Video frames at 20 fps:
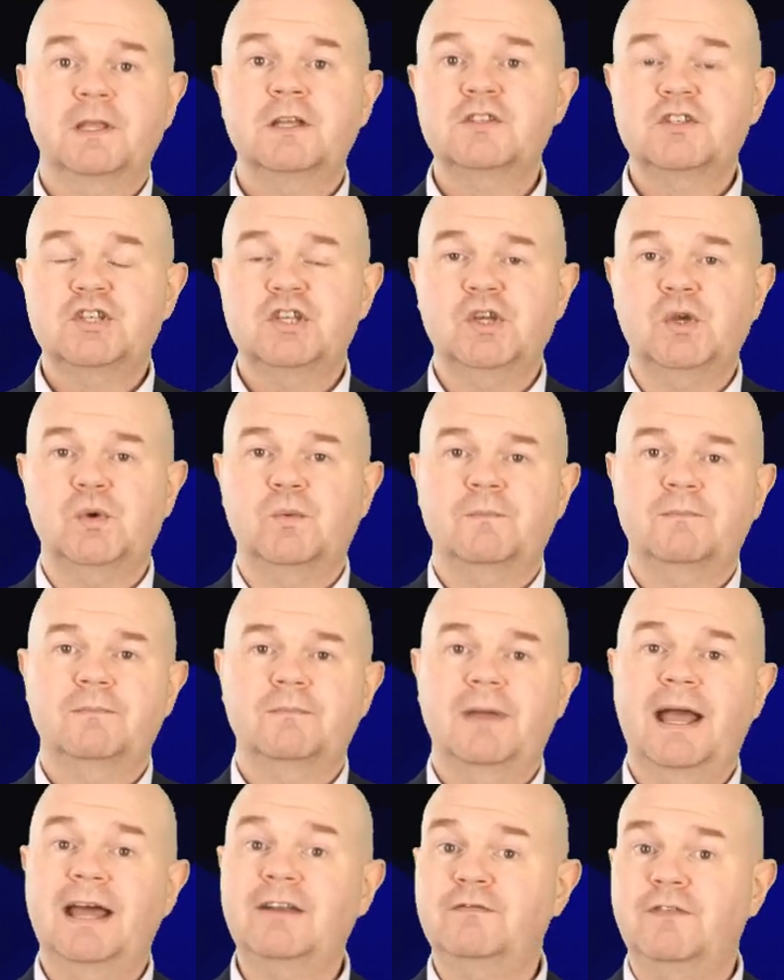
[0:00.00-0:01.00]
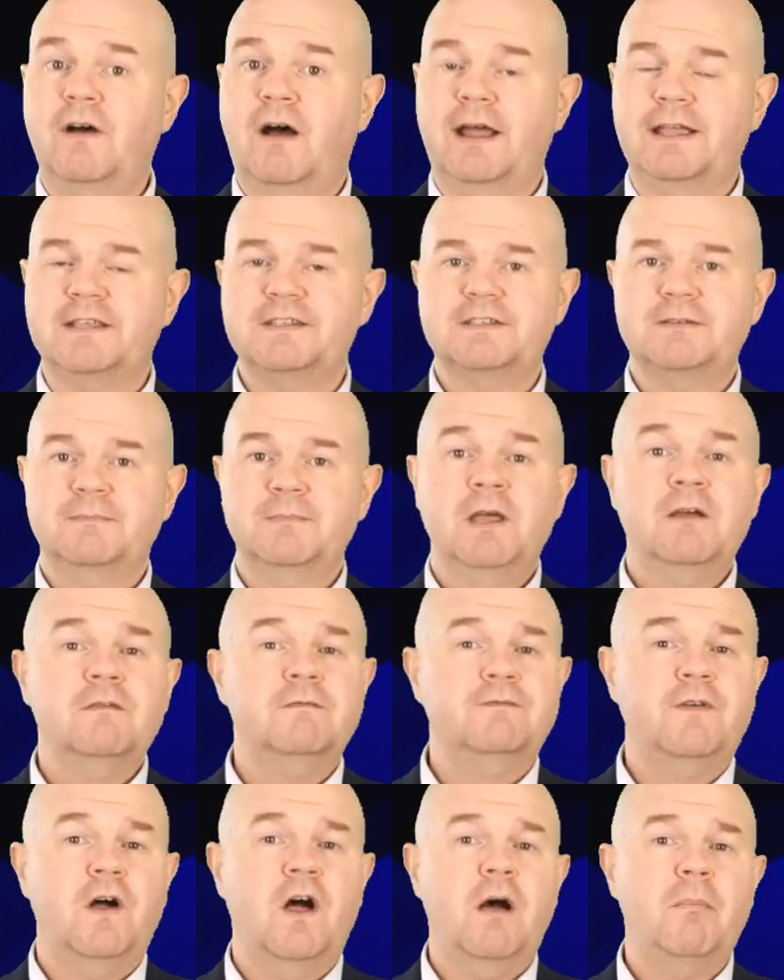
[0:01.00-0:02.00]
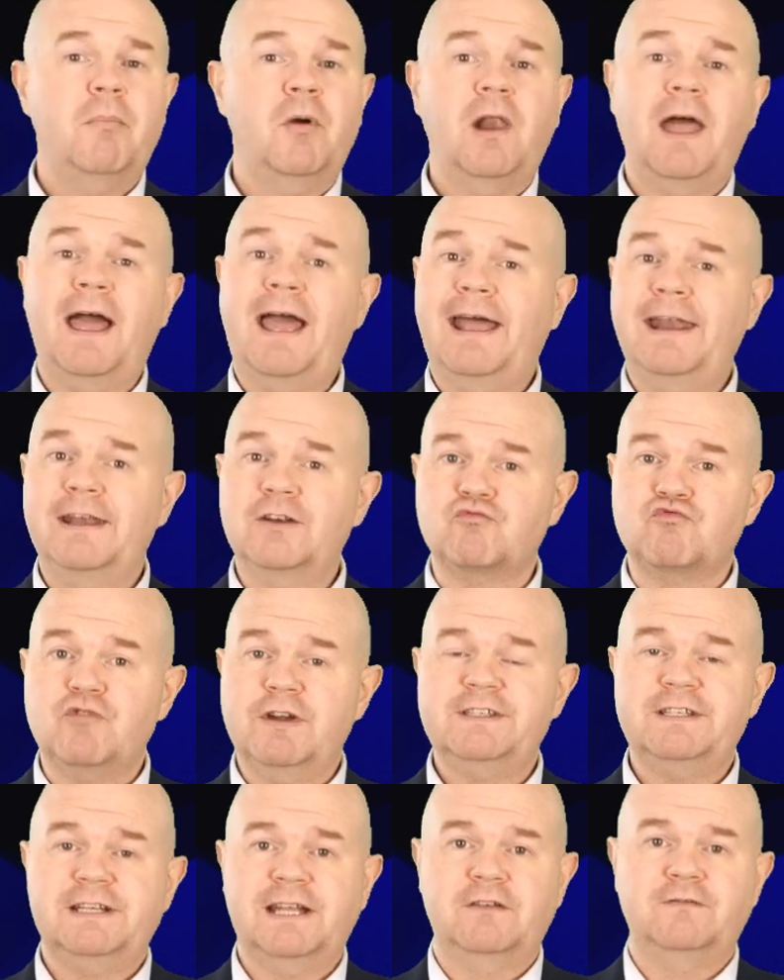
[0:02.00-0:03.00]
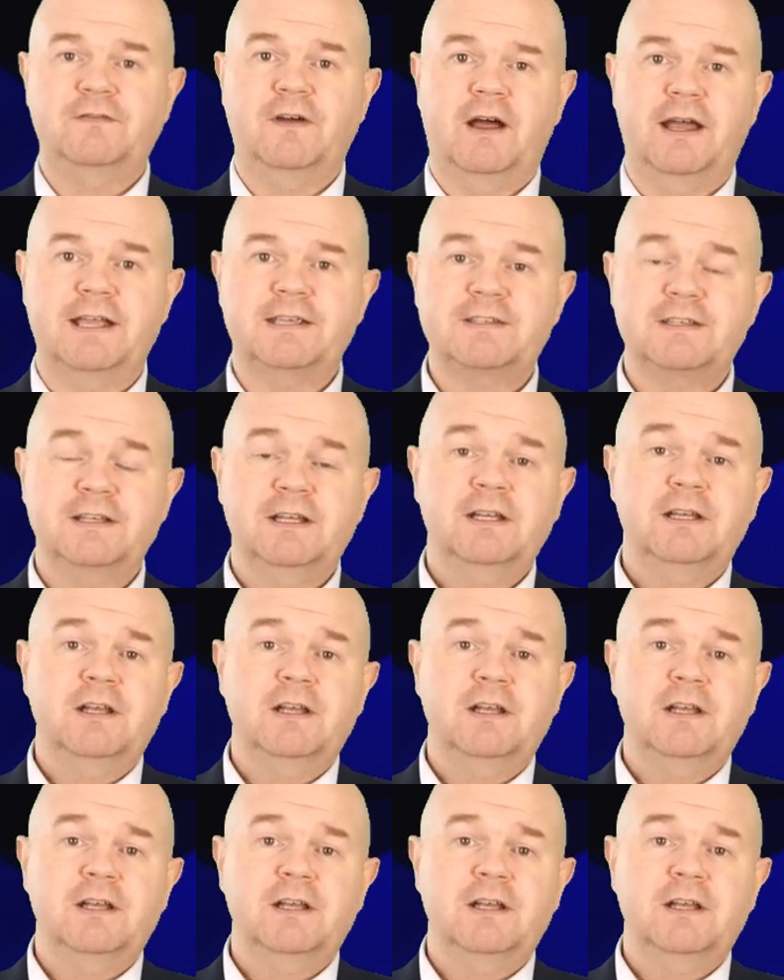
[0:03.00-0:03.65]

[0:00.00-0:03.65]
2. Advice. Verbal and written advice